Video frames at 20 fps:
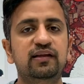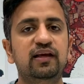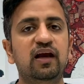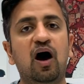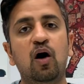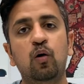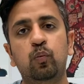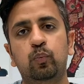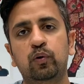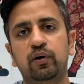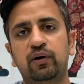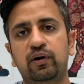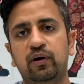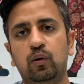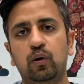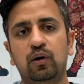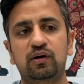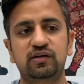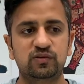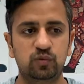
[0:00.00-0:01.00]
the output
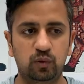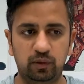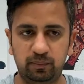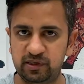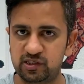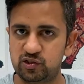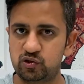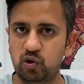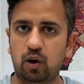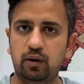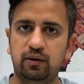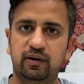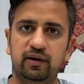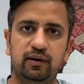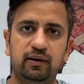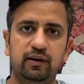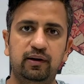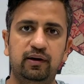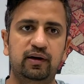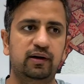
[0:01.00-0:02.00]
records will be
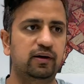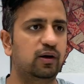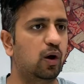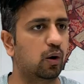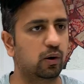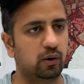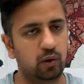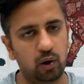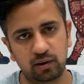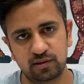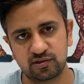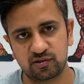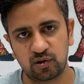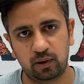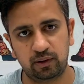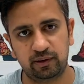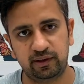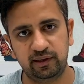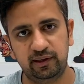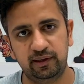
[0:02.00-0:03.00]
sorted or not
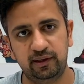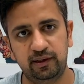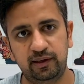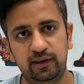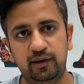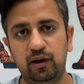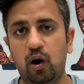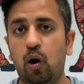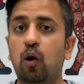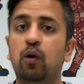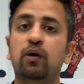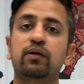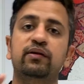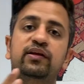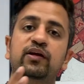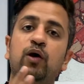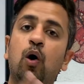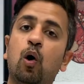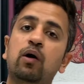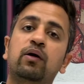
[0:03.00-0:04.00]
sorted, or
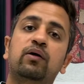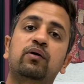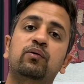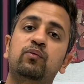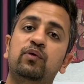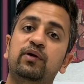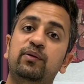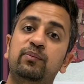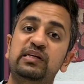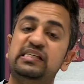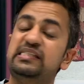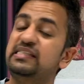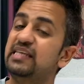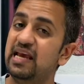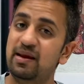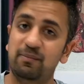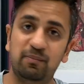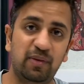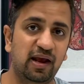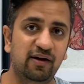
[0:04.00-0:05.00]
the order will be
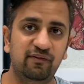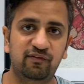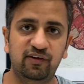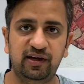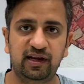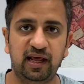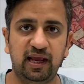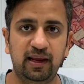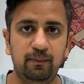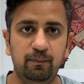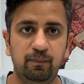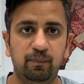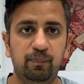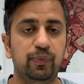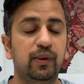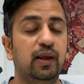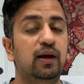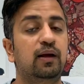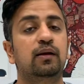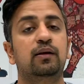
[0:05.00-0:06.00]
same every time.
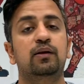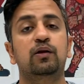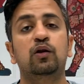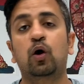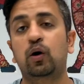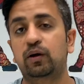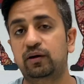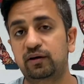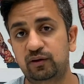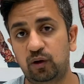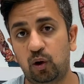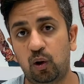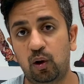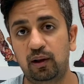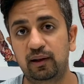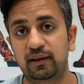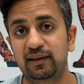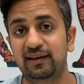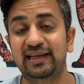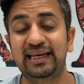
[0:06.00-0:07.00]
Not at
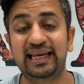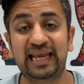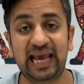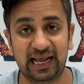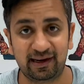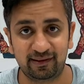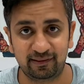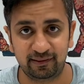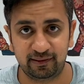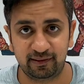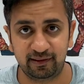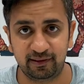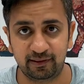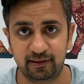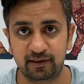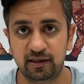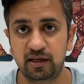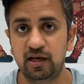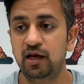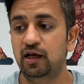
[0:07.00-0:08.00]
all
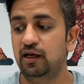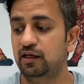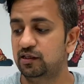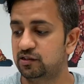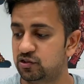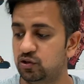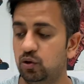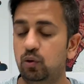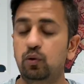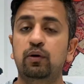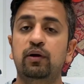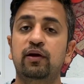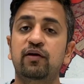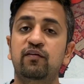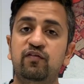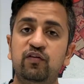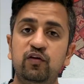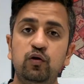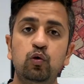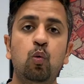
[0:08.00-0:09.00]
guaranteed. So
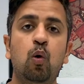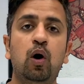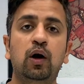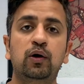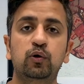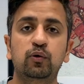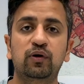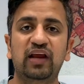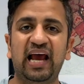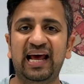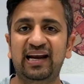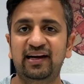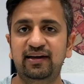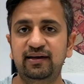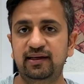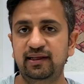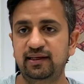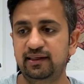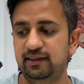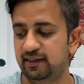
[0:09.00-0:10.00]
if you want to
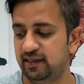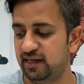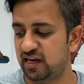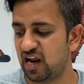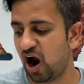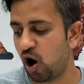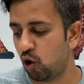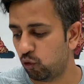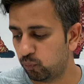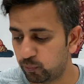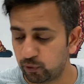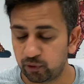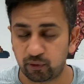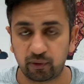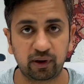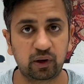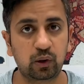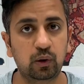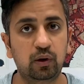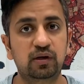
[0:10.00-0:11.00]
guarantee the output
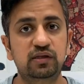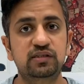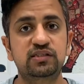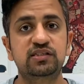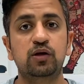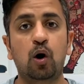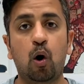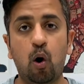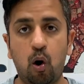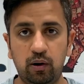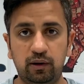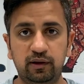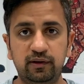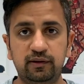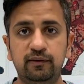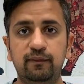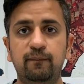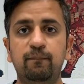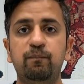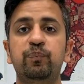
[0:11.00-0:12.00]
records
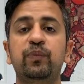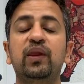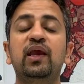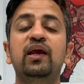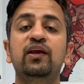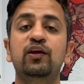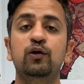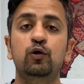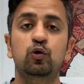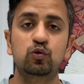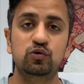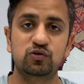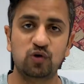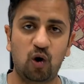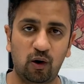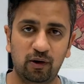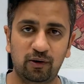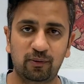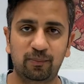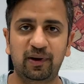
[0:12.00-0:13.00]
order, use
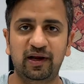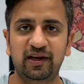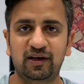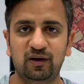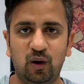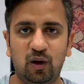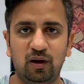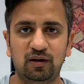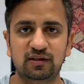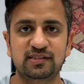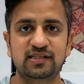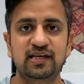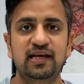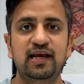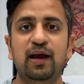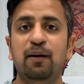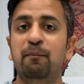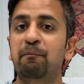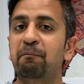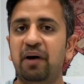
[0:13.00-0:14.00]
order by clause.
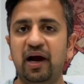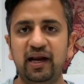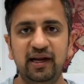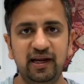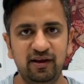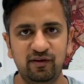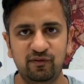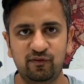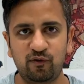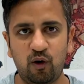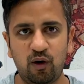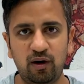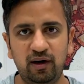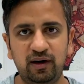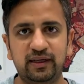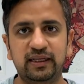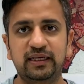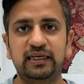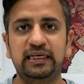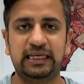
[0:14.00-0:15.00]
By
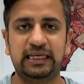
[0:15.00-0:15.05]
default,